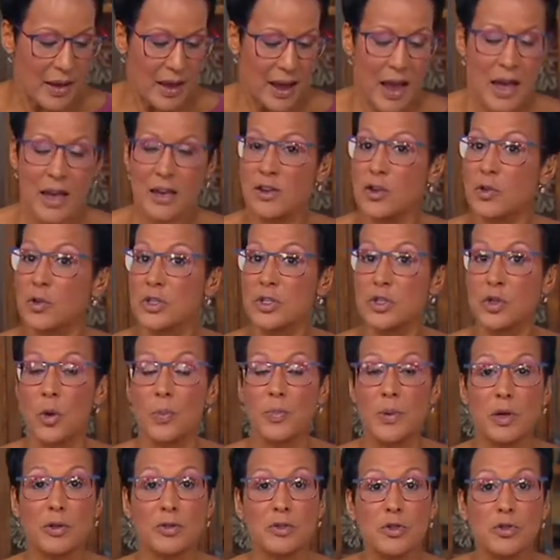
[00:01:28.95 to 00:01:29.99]
And you can do a
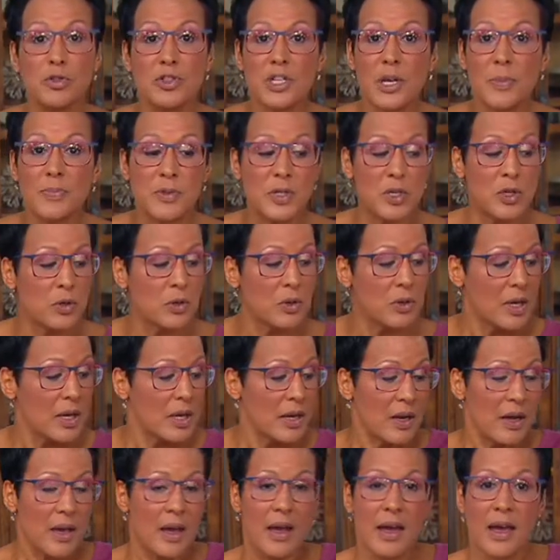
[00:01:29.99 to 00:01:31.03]
bill to ship to
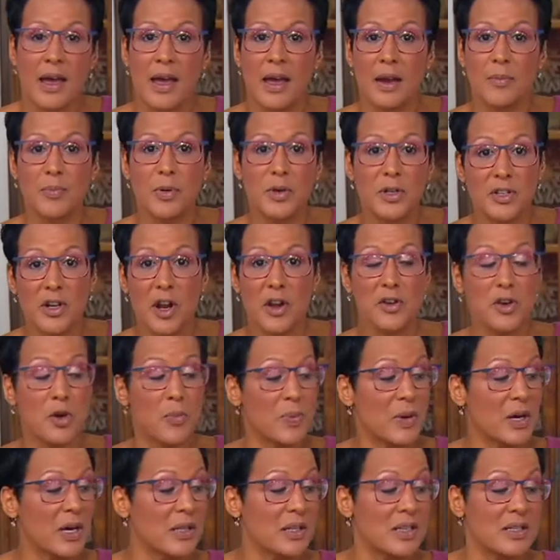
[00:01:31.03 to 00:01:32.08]
and put it on your
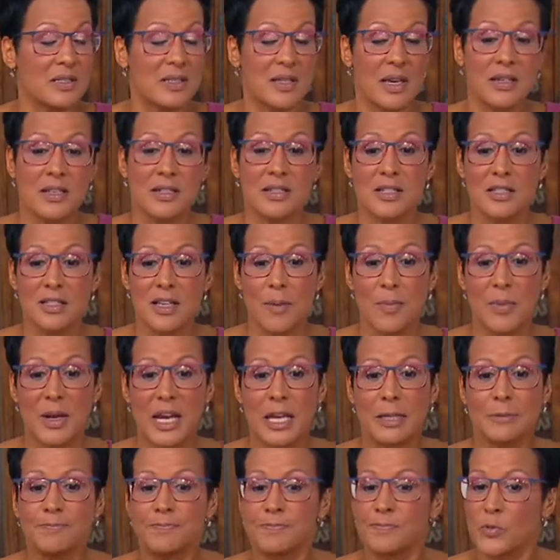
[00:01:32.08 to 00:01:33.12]
bill and send it to
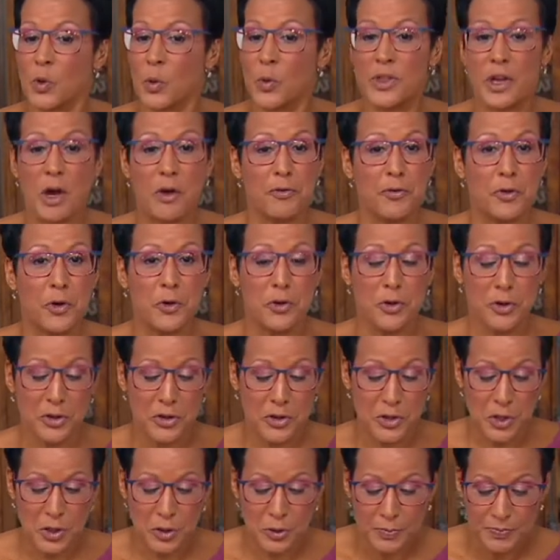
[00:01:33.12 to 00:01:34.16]
somebody. Without further
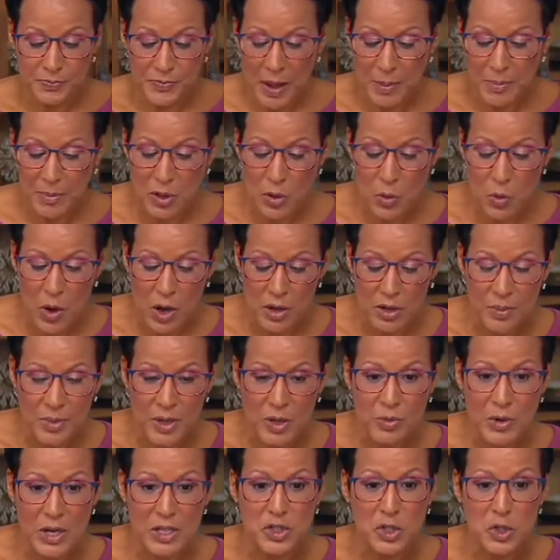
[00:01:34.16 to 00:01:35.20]
ado, I'm gonna welcome in
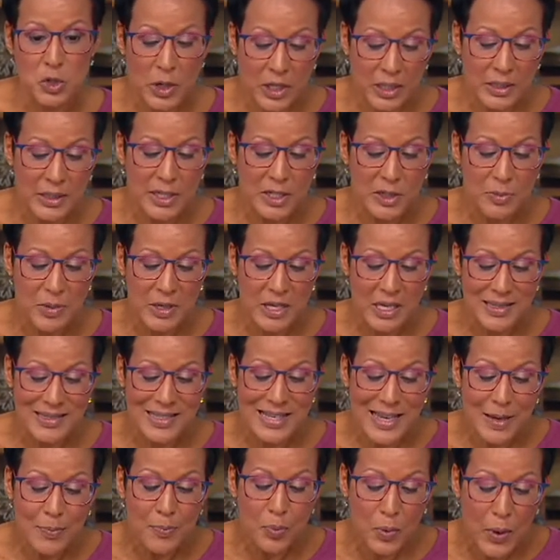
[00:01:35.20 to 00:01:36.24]
Rhett Strickland because
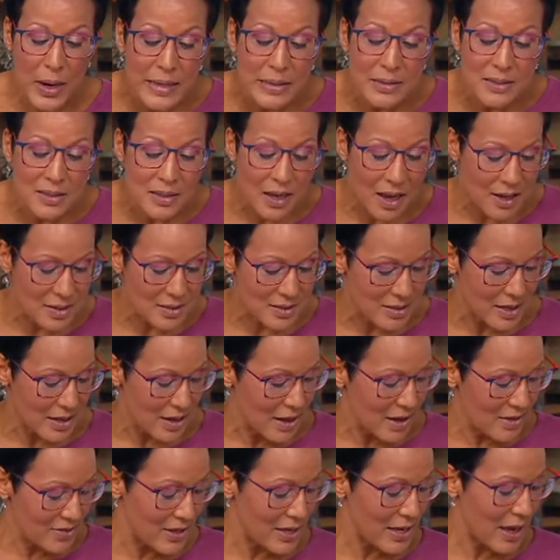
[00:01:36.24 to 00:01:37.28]
he brings us
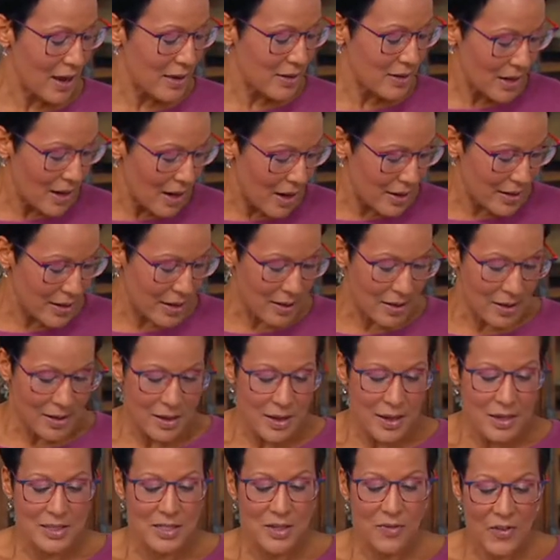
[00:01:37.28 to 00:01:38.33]
the iconic
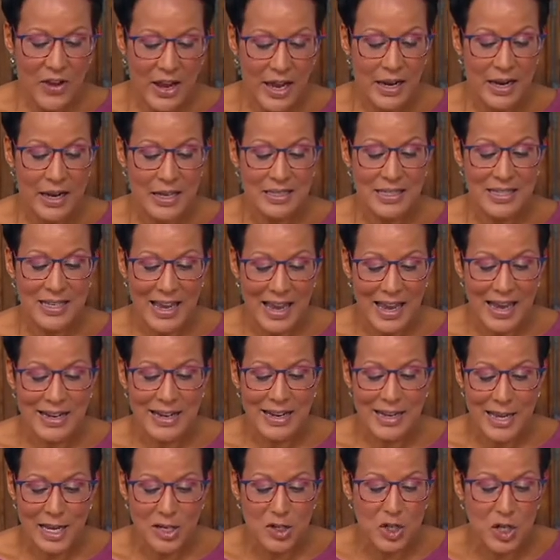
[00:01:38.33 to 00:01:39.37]
Savannah's Candy
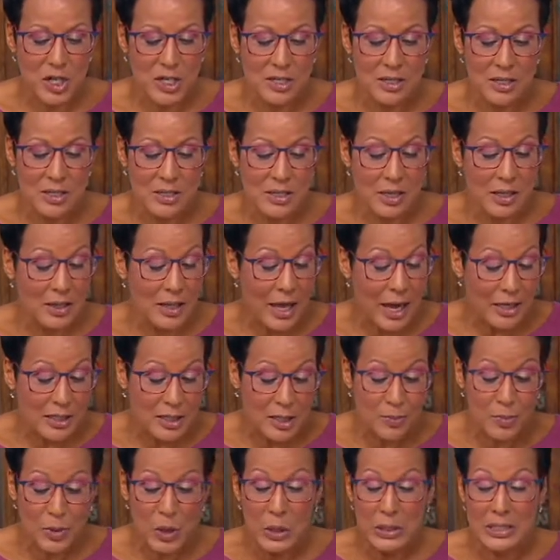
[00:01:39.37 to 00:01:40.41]
Kitchen
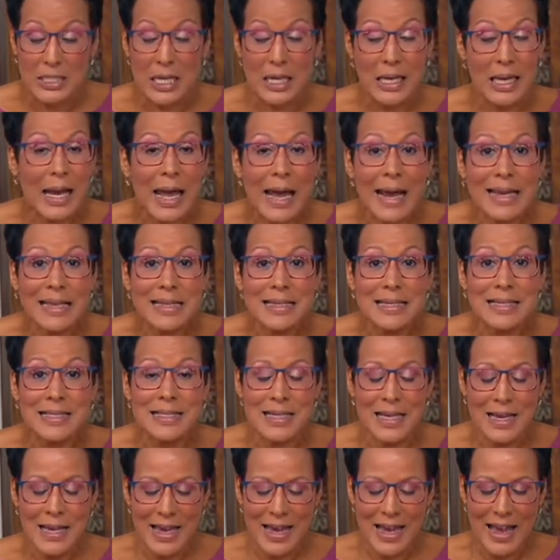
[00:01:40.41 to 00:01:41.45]
Delectable Delights.
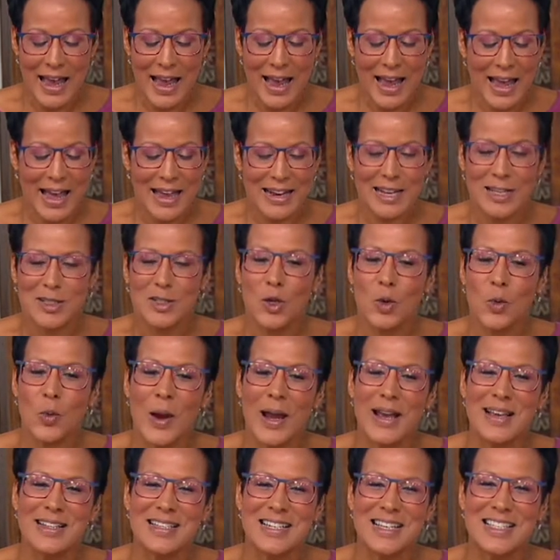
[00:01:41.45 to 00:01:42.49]
And it's
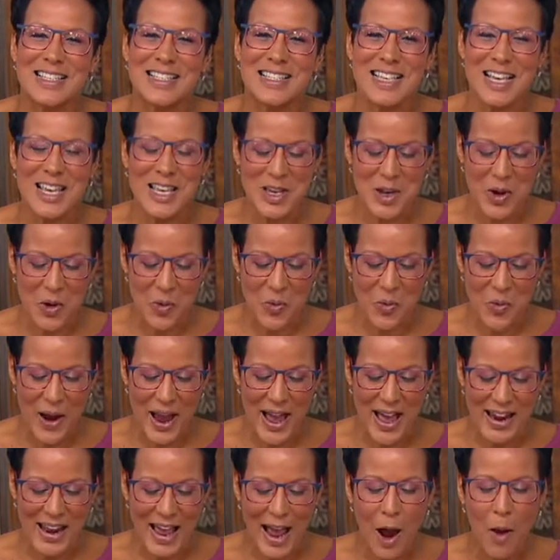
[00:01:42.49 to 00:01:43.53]
great to see you,
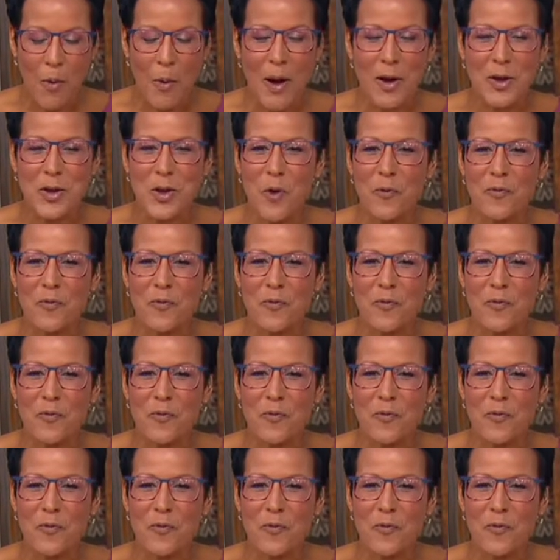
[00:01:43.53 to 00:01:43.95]
Rhett. How are you?